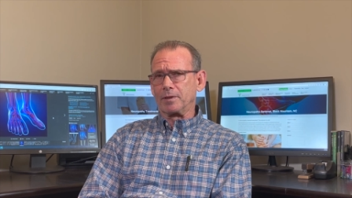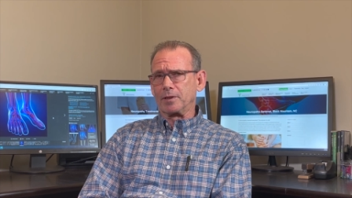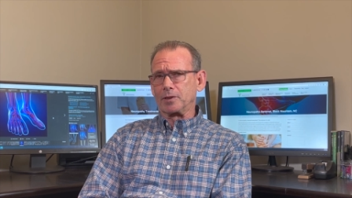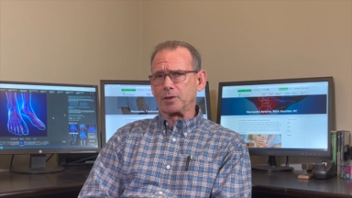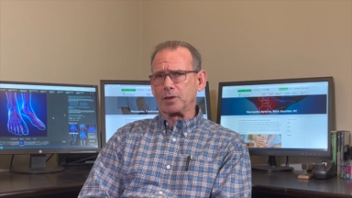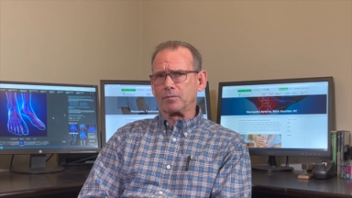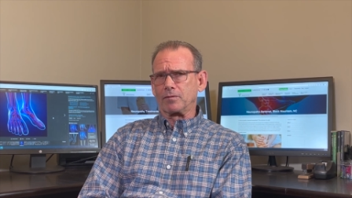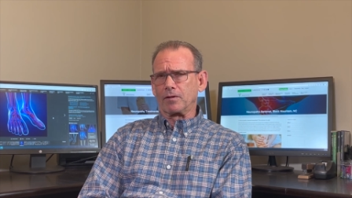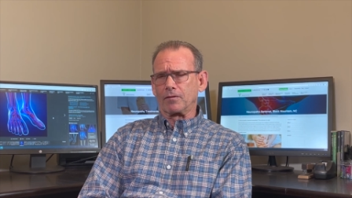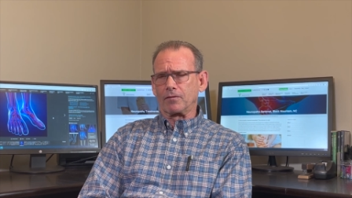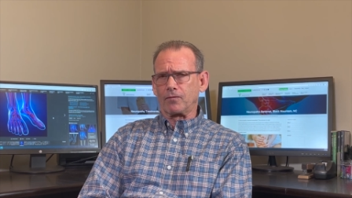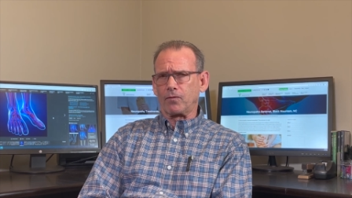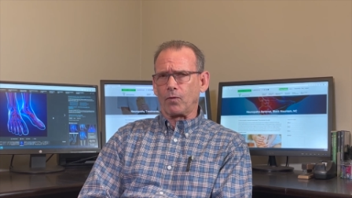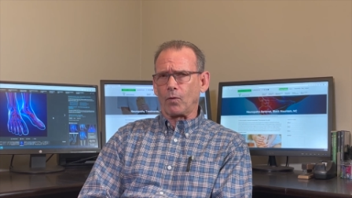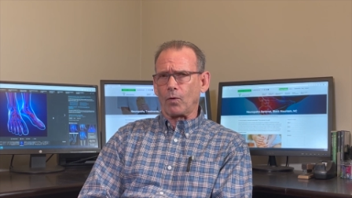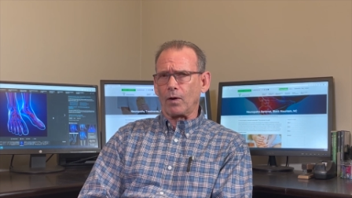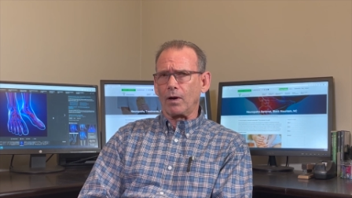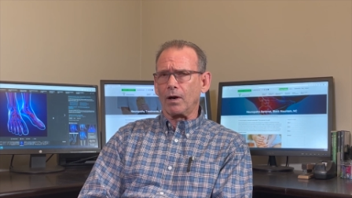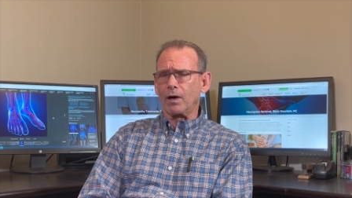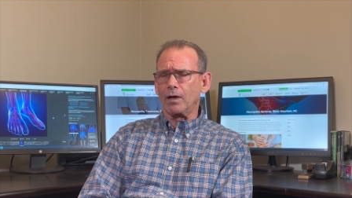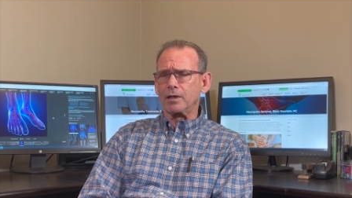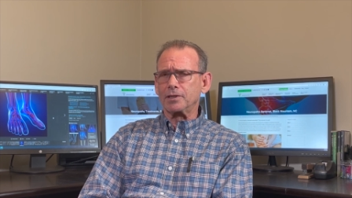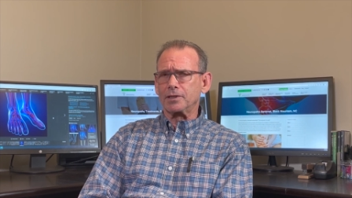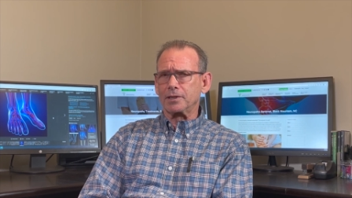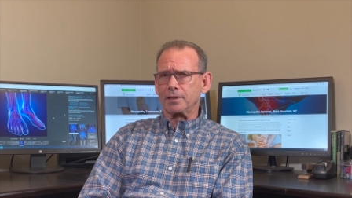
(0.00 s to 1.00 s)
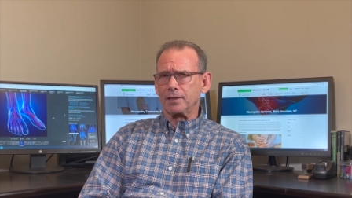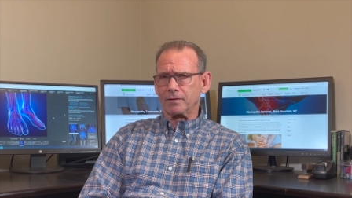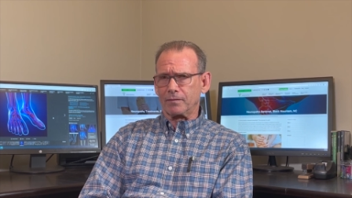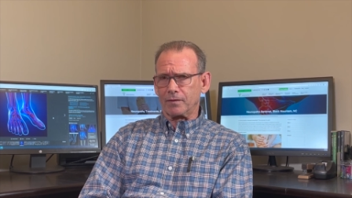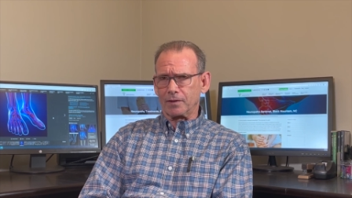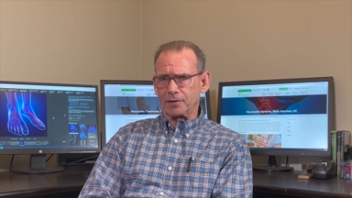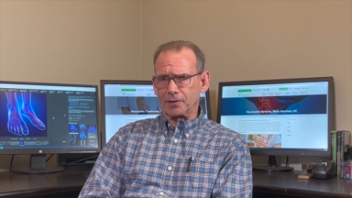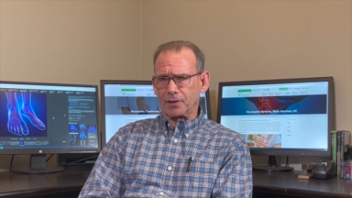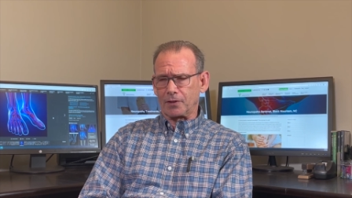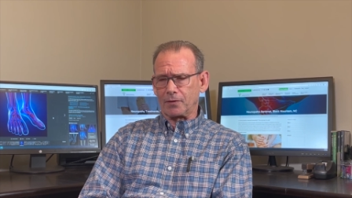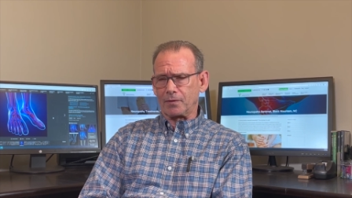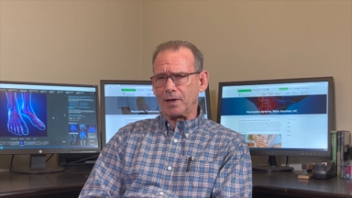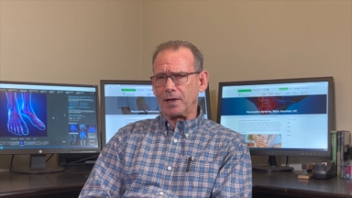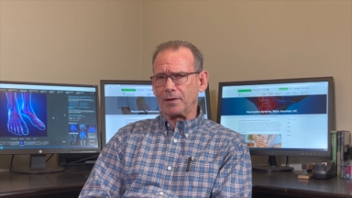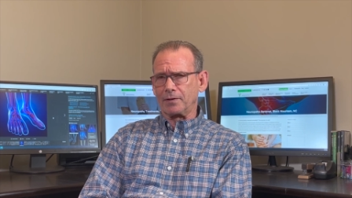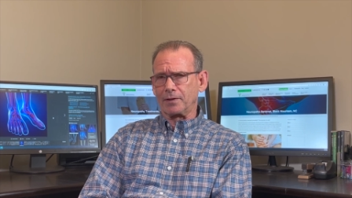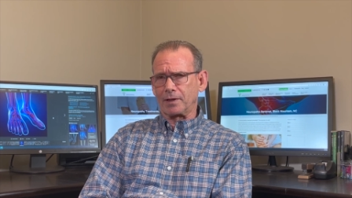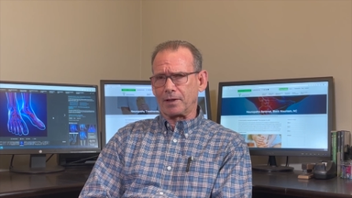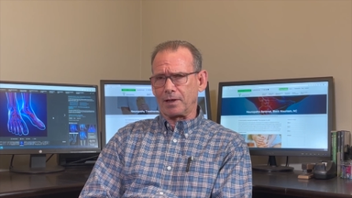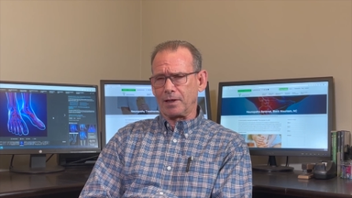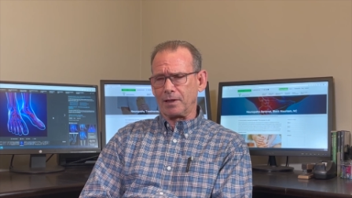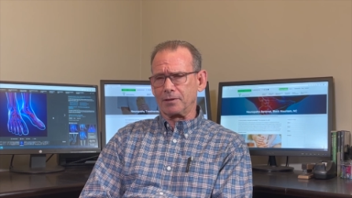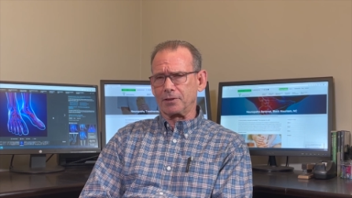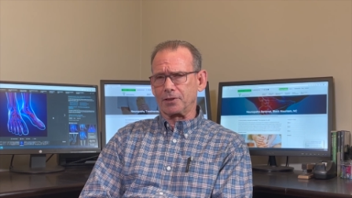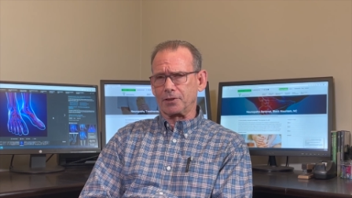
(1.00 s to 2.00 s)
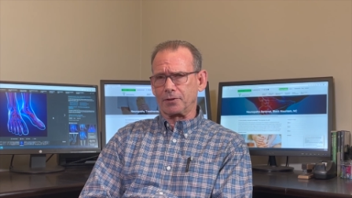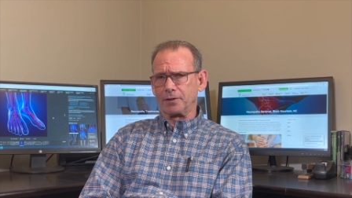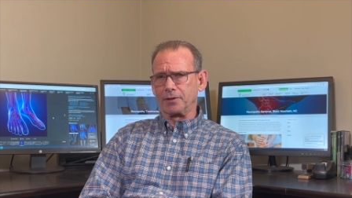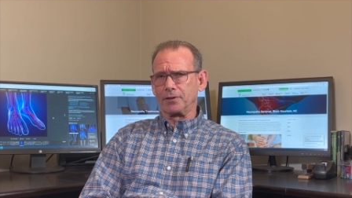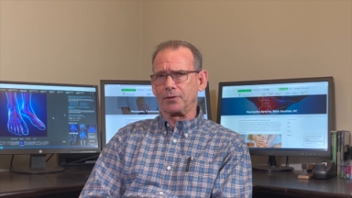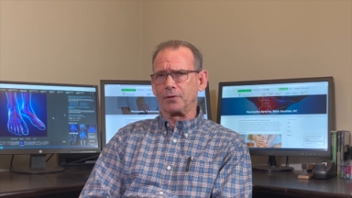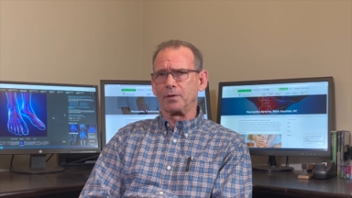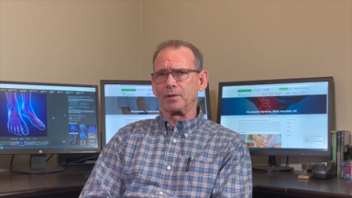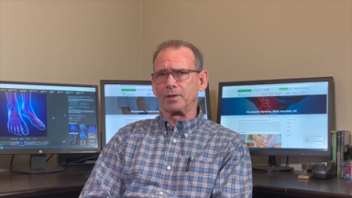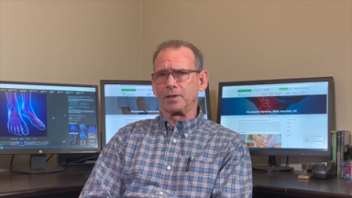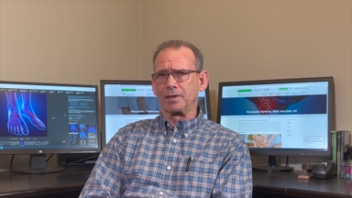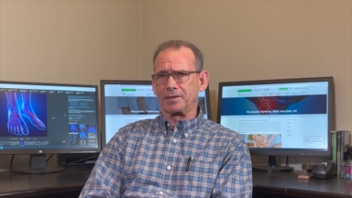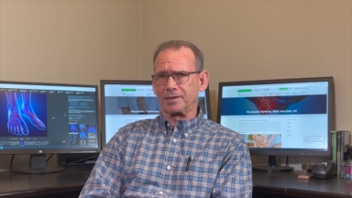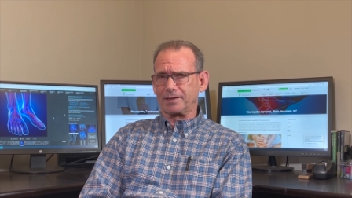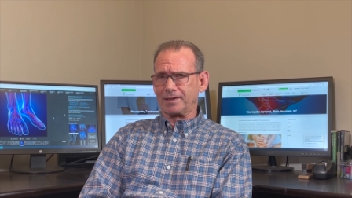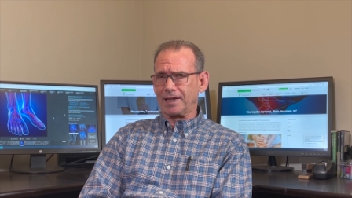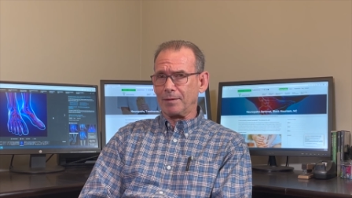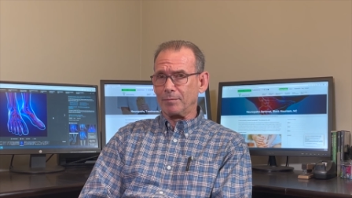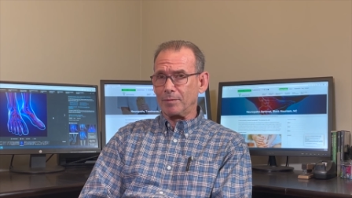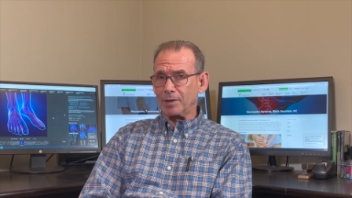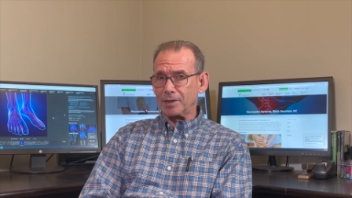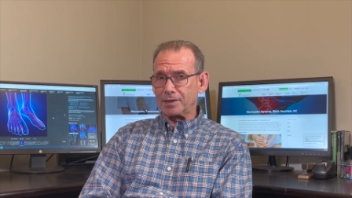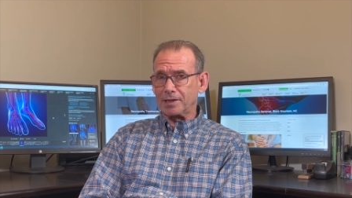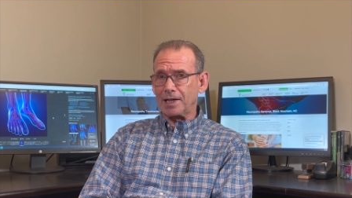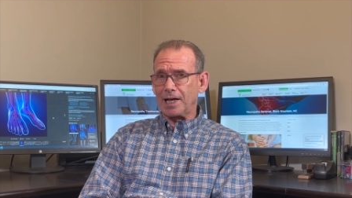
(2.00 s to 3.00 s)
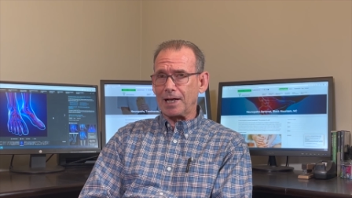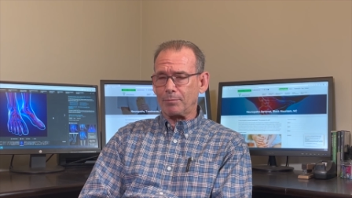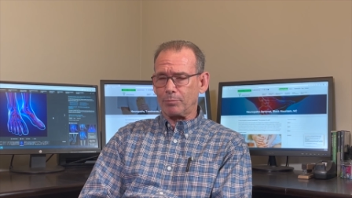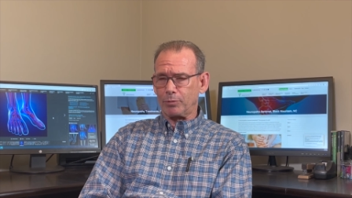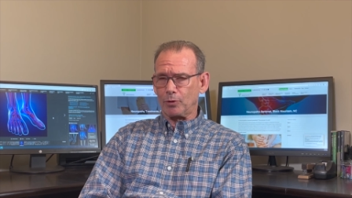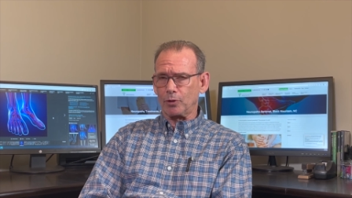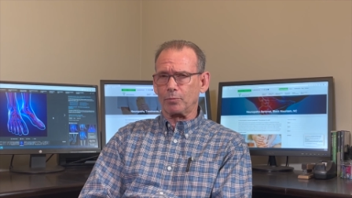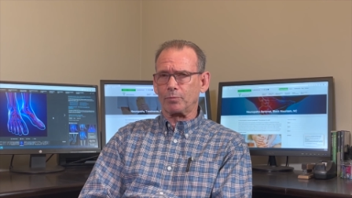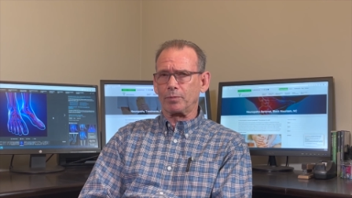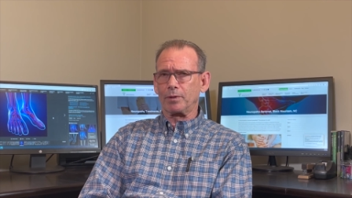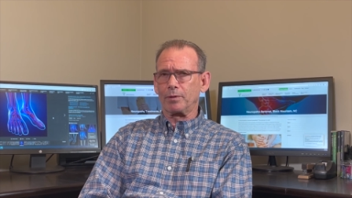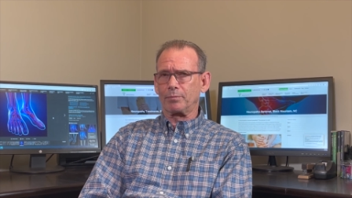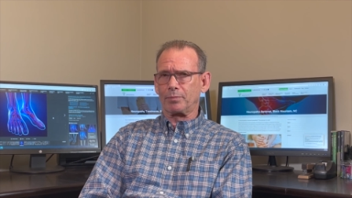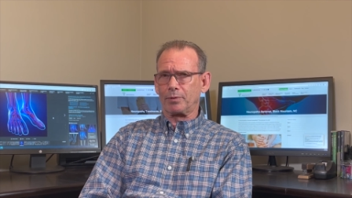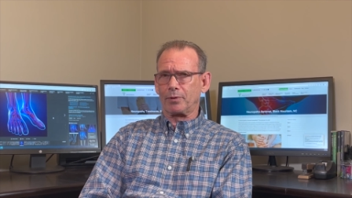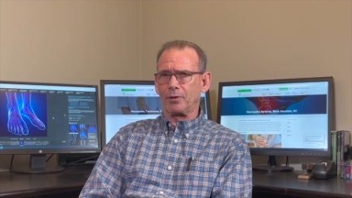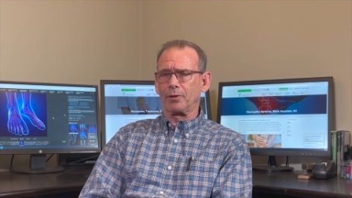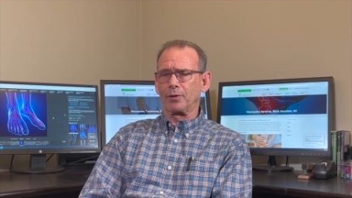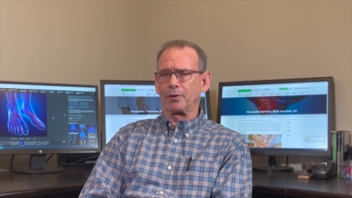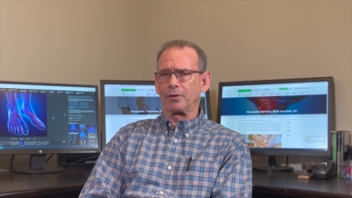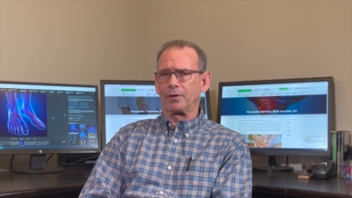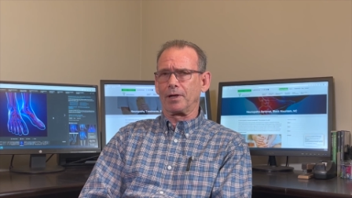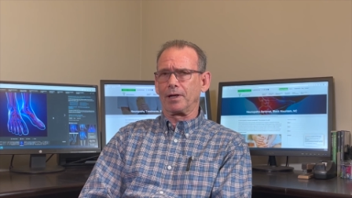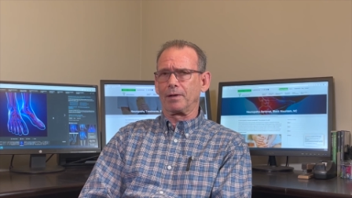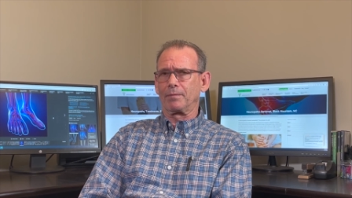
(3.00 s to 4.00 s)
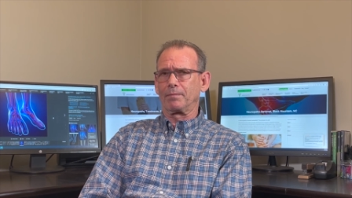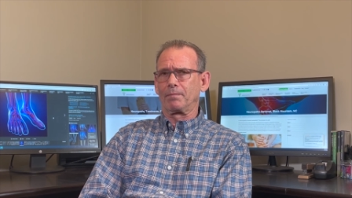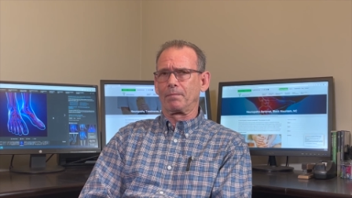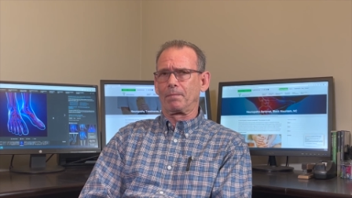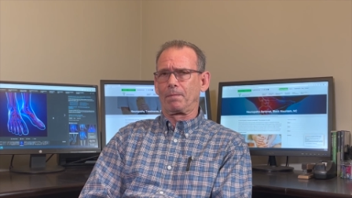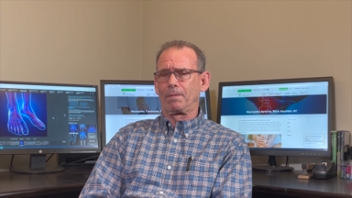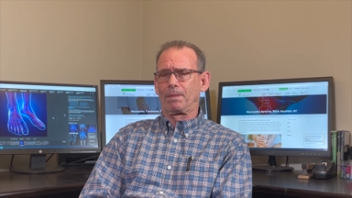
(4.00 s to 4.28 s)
There's over 400 of us around the country doing the same exact blueprint program.